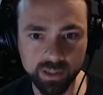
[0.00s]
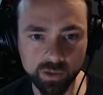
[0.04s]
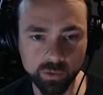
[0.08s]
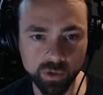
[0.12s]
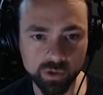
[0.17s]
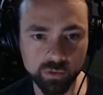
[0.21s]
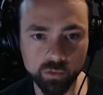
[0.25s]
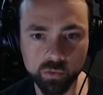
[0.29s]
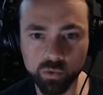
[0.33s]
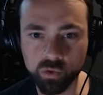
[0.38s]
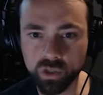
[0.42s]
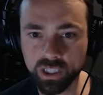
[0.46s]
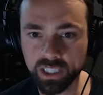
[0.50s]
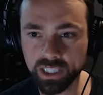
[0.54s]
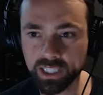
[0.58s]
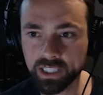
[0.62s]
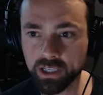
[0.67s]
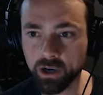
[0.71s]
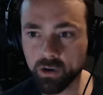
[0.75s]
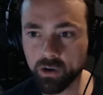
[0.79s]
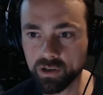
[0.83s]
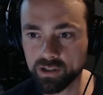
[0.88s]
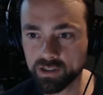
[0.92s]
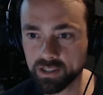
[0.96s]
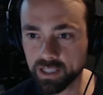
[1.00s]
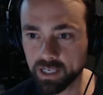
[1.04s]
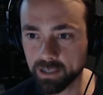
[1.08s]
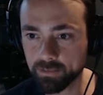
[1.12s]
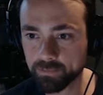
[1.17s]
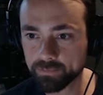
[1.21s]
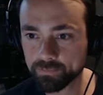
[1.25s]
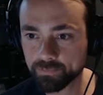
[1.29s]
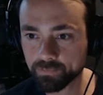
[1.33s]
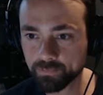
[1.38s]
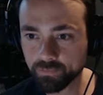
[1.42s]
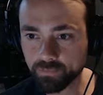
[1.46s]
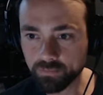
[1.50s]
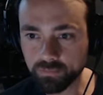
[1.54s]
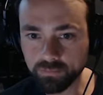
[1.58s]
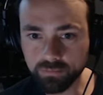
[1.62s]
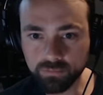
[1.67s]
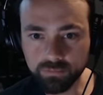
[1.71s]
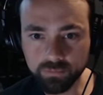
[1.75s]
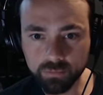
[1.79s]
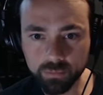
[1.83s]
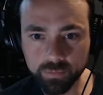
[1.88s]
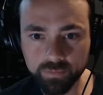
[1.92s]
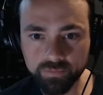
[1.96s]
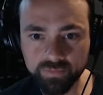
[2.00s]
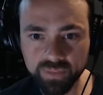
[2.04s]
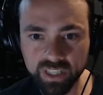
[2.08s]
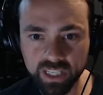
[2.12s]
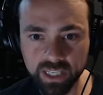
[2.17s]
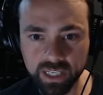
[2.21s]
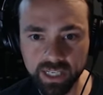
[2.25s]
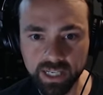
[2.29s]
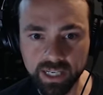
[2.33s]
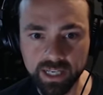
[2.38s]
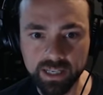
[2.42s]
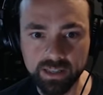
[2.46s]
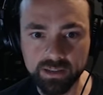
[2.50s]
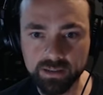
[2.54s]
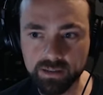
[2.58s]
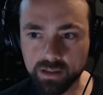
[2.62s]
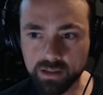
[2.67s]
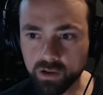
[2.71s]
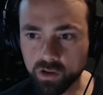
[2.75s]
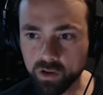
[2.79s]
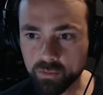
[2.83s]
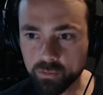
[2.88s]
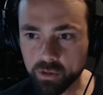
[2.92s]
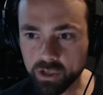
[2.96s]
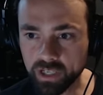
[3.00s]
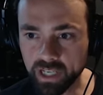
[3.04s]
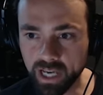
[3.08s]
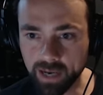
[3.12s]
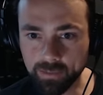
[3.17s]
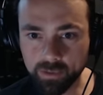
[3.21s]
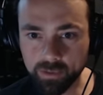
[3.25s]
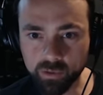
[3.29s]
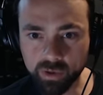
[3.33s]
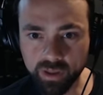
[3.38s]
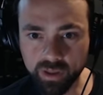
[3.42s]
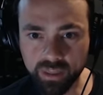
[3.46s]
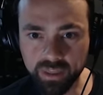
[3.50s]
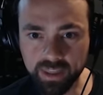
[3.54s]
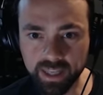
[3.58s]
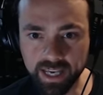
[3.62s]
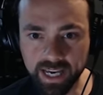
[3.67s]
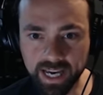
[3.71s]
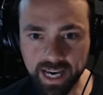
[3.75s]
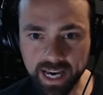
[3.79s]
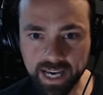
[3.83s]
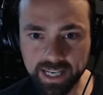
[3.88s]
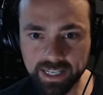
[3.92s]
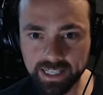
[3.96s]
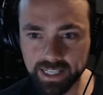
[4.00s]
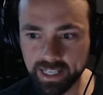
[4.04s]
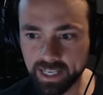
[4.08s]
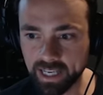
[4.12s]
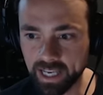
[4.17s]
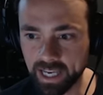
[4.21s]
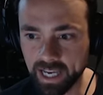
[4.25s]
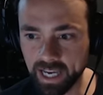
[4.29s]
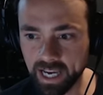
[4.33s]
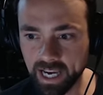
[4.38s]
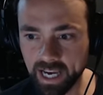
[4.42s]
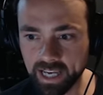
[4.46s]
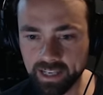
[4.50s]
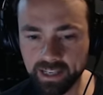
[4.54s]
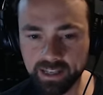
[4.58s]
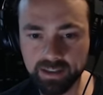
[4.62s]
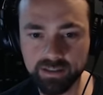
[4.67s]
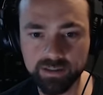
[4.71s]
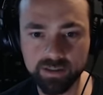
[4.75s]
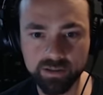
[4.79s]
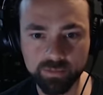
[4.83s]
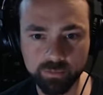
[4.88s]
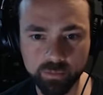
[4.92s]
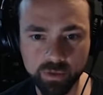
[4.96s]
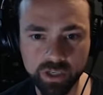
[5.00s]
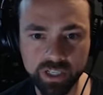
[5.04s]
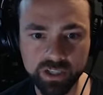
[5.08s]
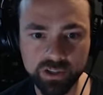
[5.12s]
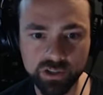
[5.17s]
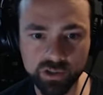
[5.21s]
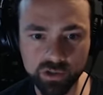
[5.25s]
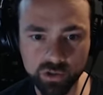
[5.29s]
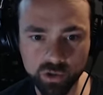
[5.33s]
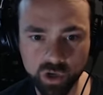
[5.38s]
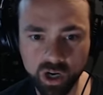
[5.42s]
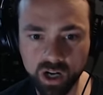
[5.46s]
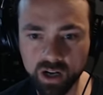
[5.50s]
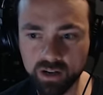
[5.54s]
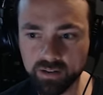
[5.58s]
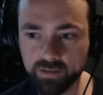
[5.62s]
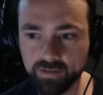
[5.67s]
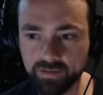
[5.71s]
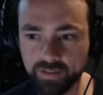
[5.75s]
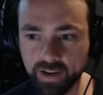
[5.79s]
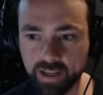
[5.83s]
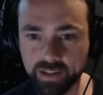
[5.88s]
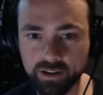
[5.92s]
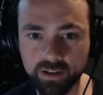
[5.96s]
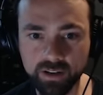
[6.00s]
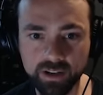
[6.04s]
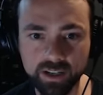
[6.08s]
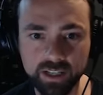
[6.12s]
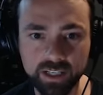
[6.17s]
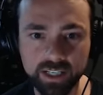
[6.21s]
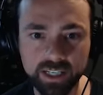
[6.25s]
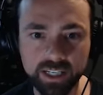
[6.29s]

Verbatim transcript: You would really notice it. So I'm pretty happy with that and a pretty strong feather.